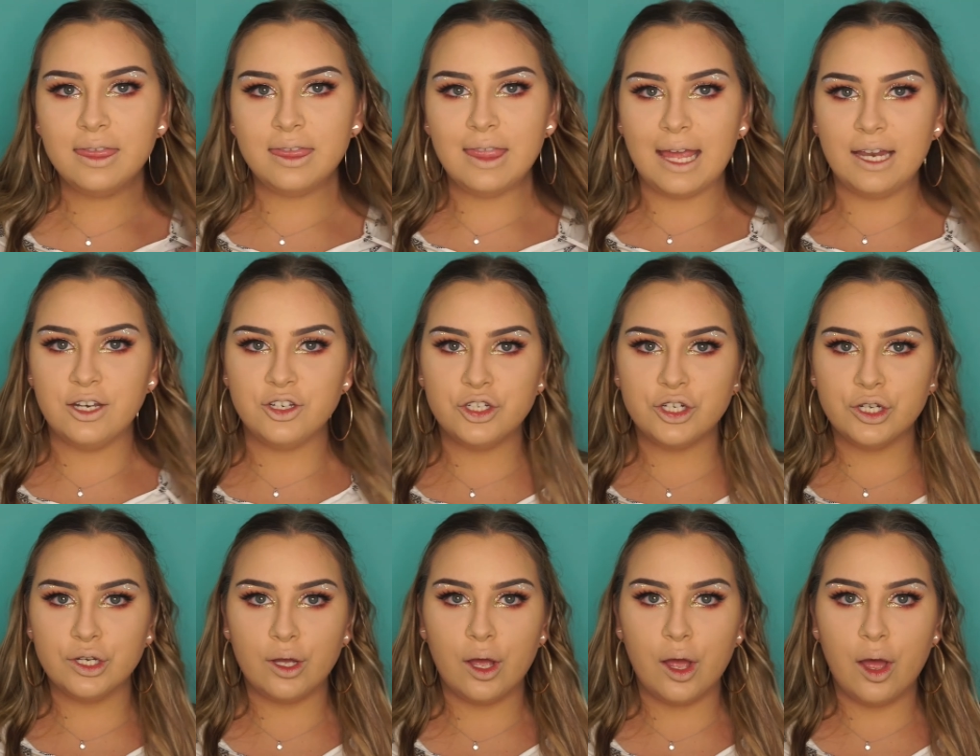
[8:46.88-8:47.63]
Then
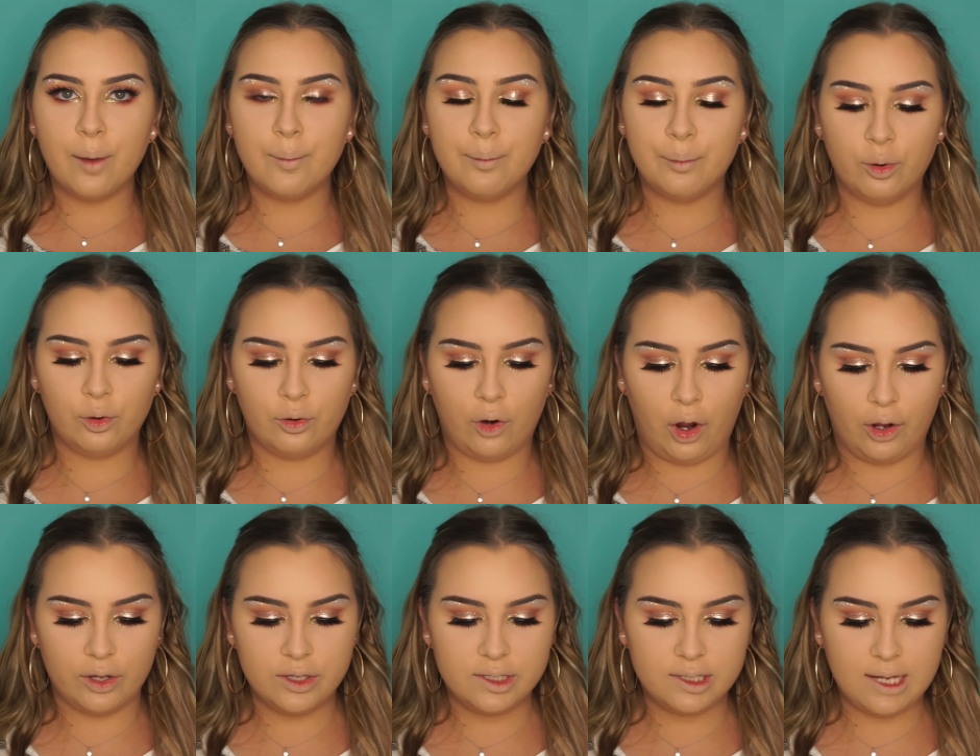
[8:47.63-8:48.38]
to
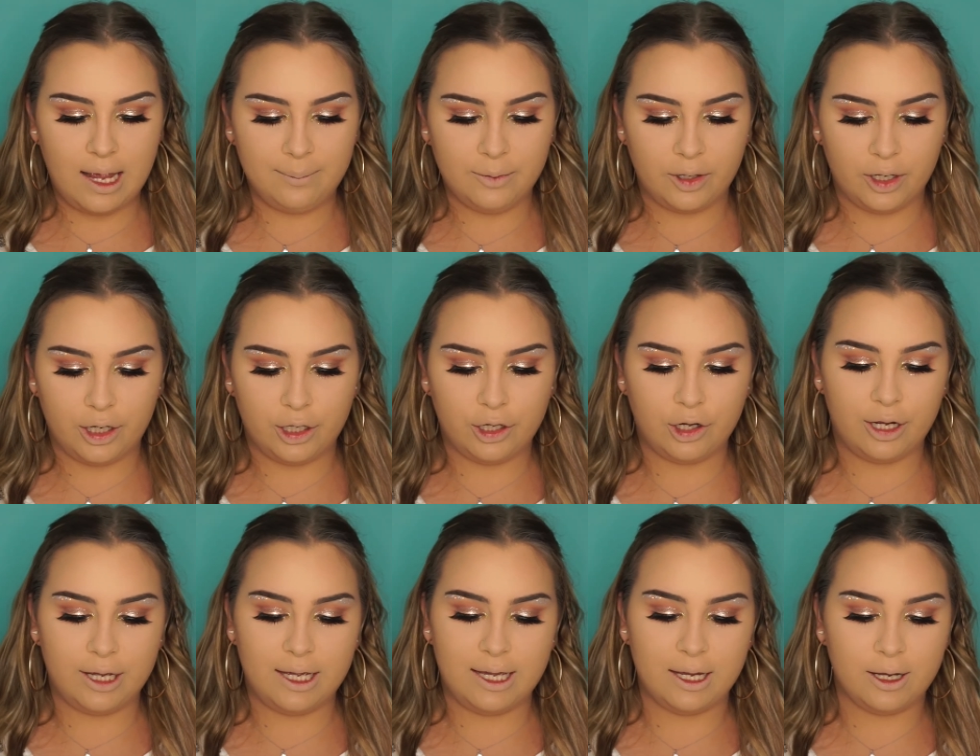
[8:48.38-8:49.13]
bronze, I'm going to
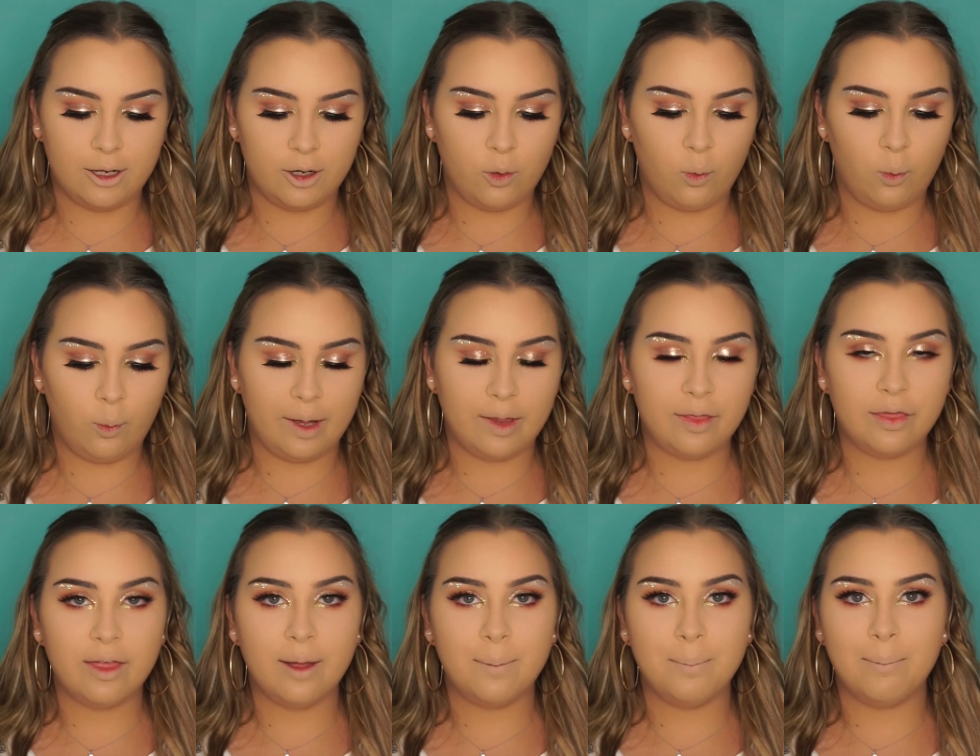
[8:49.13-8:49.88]
go in
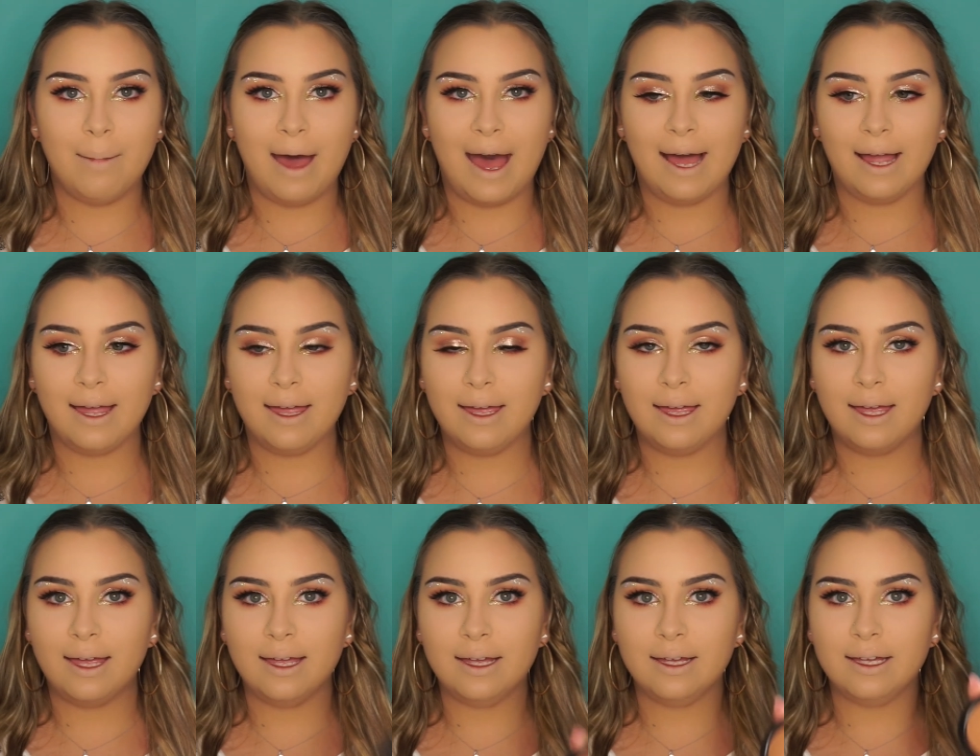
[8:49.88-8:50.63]
with
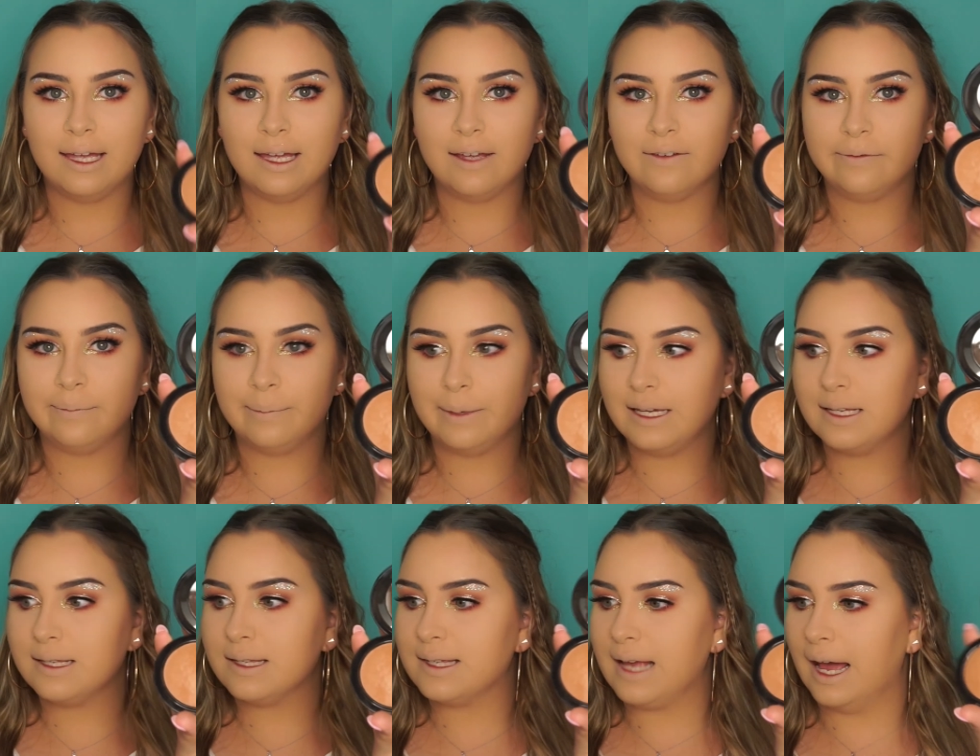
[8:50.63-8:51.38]
MAC Give
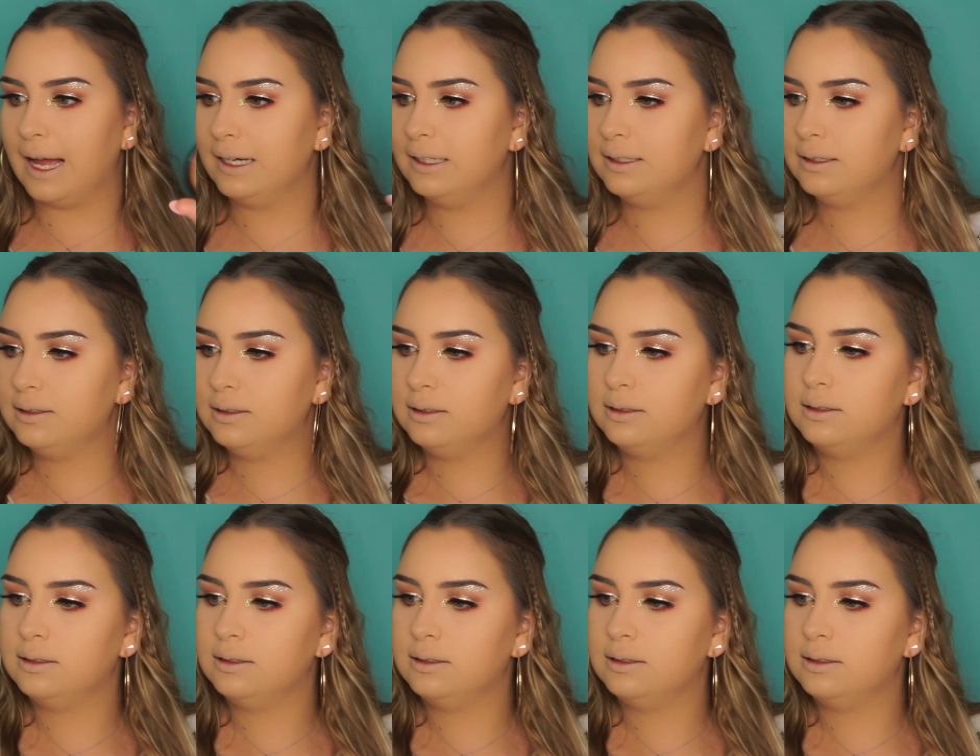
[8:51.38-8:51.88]
Me Sun.